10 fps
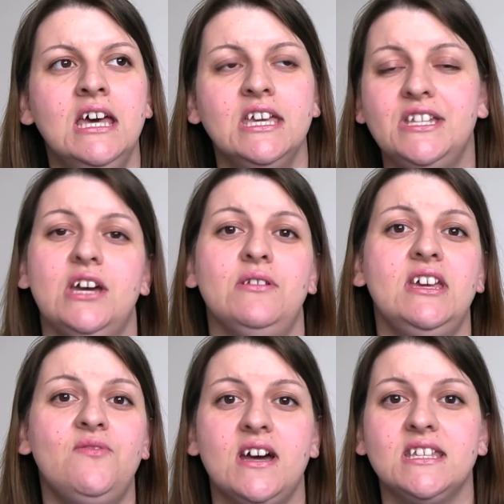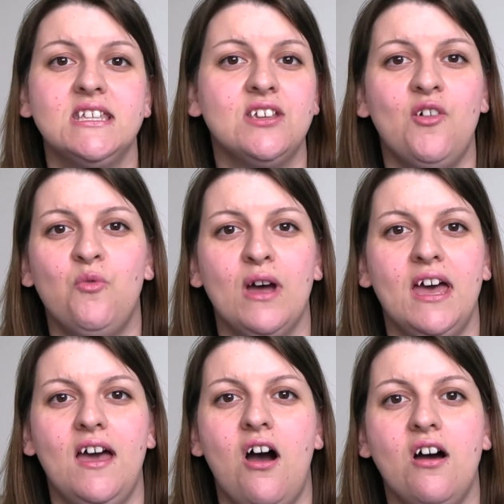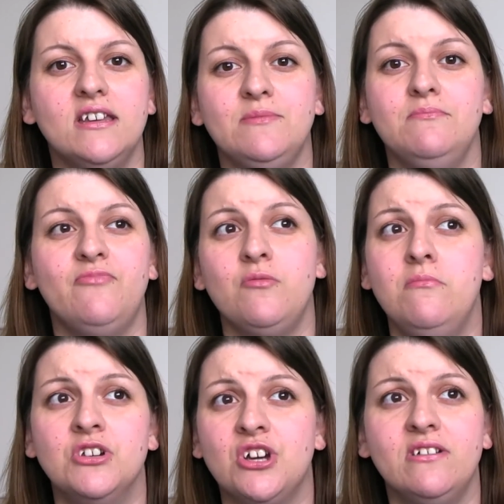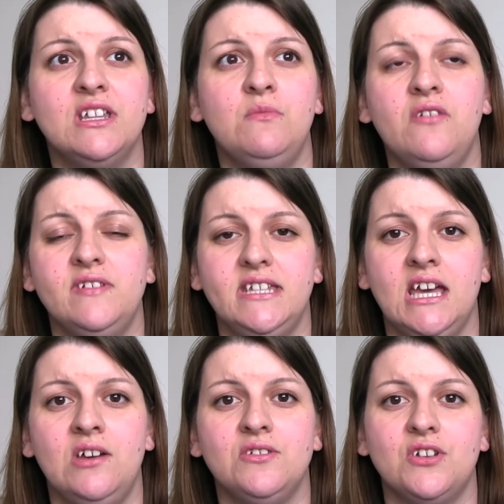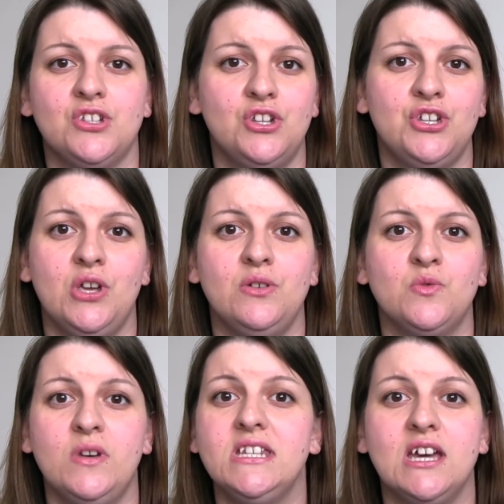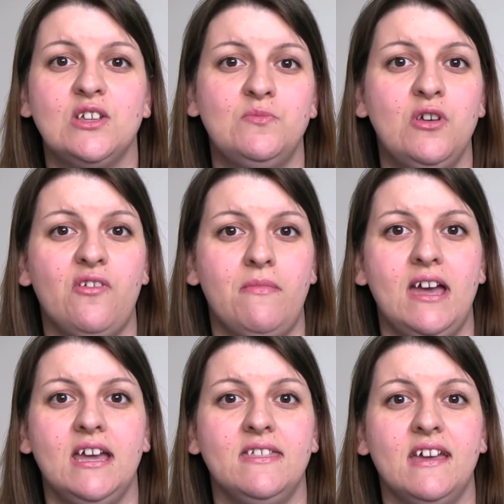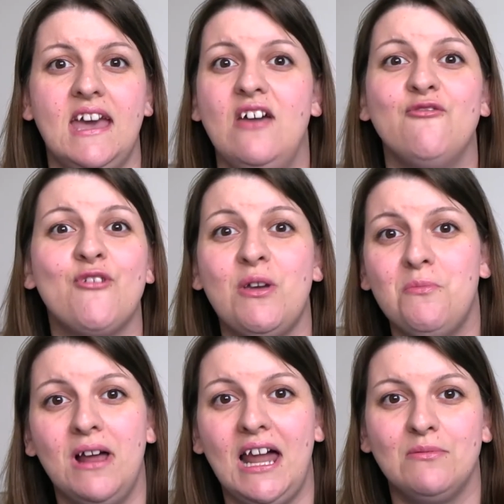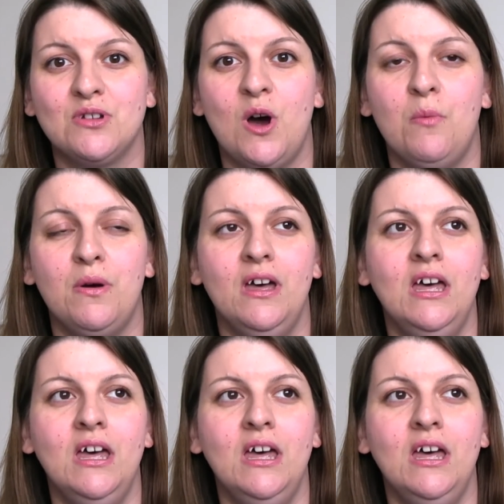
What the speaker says: You don't need fancy software. For the majority of my videos, I just use Windows Movie Maker that came free on my laptop.